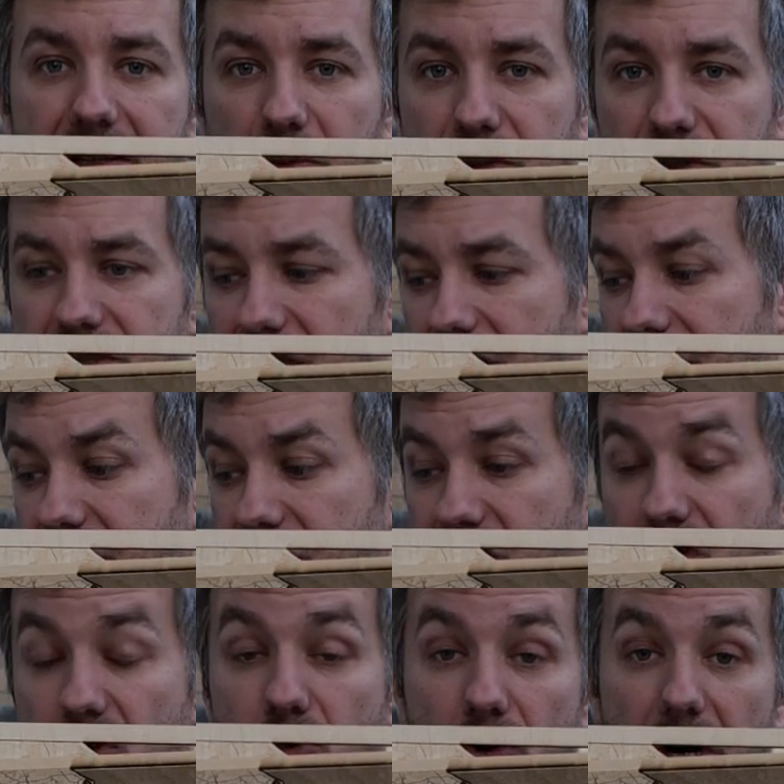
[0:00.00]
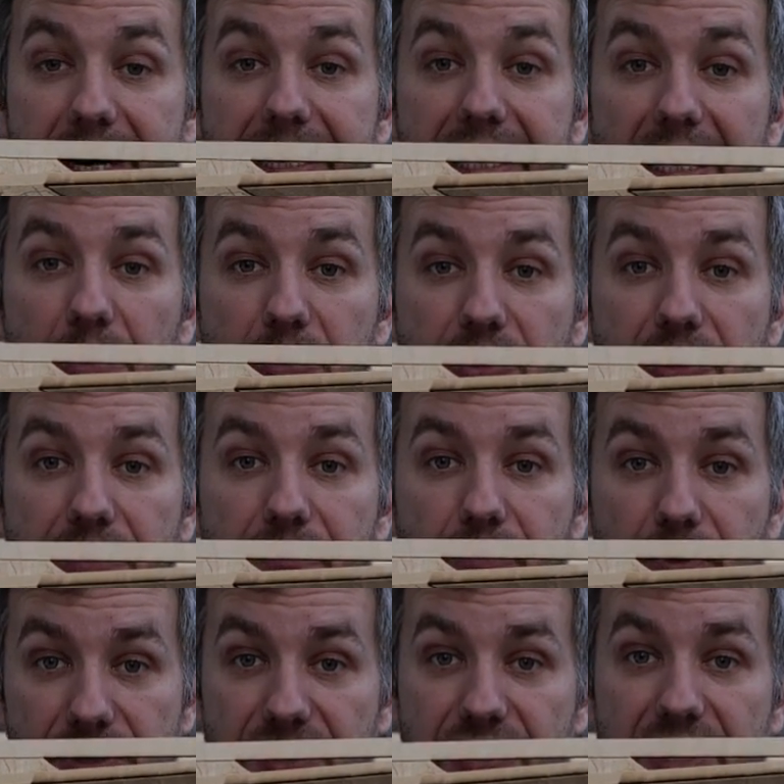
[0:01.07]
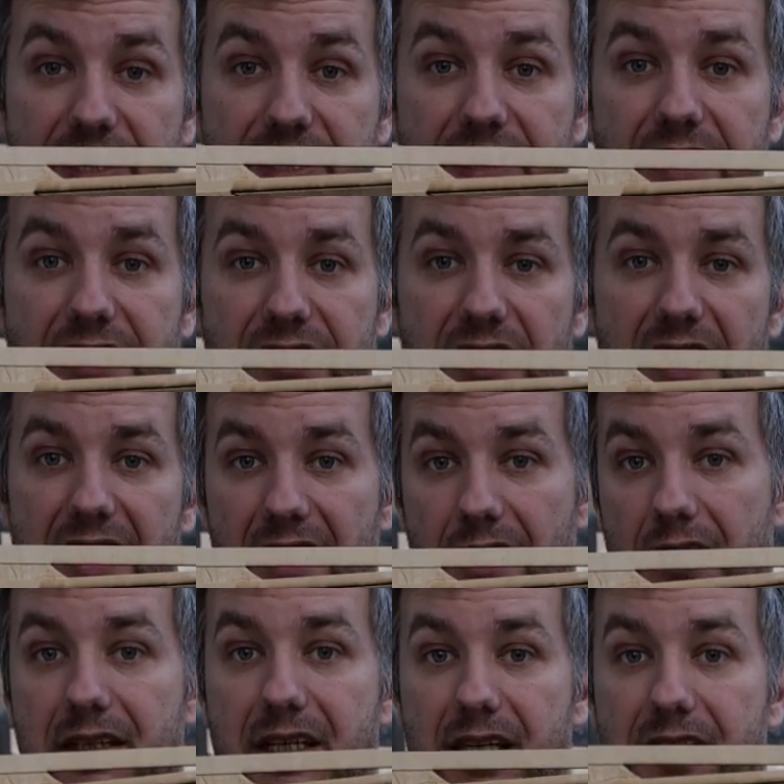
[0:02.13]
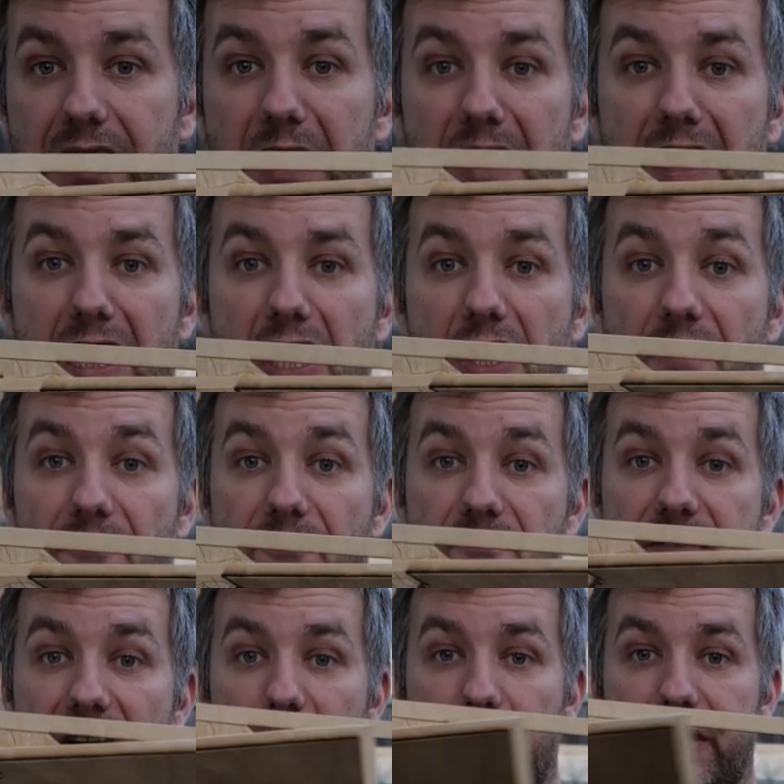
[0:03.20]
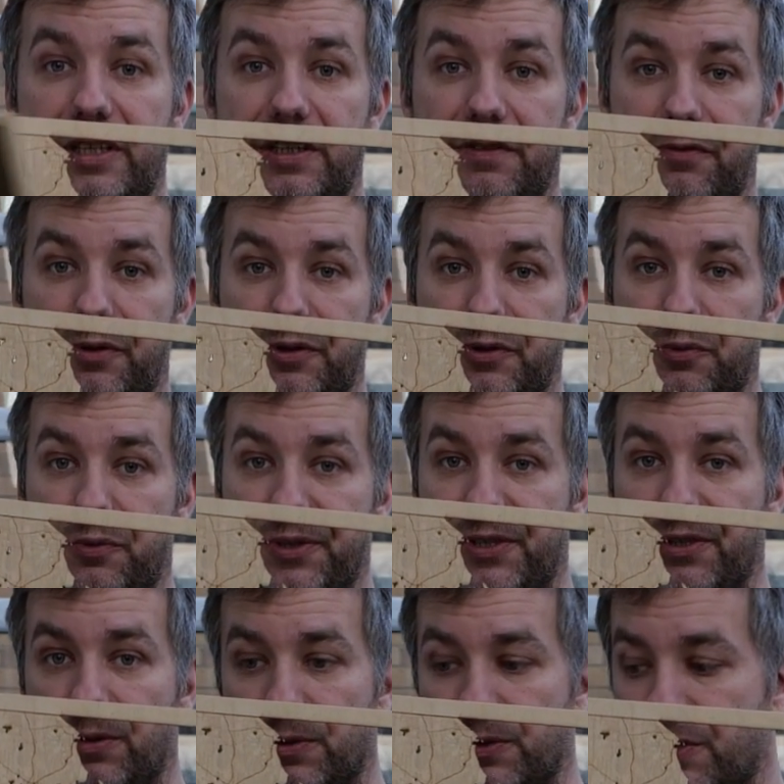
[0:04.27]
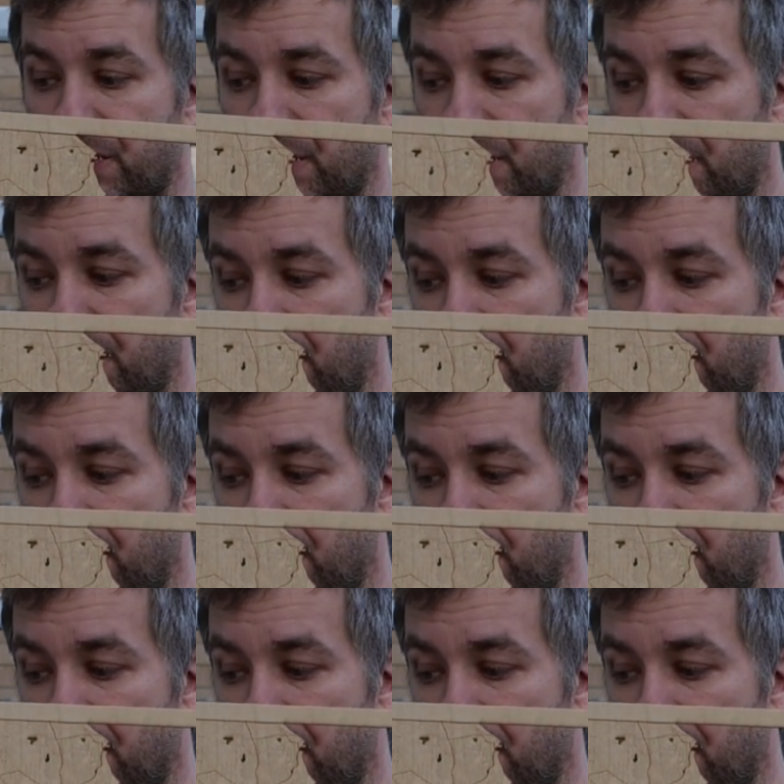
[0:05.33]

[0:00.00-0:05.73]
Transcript: I was trying out different settings and getting very different results.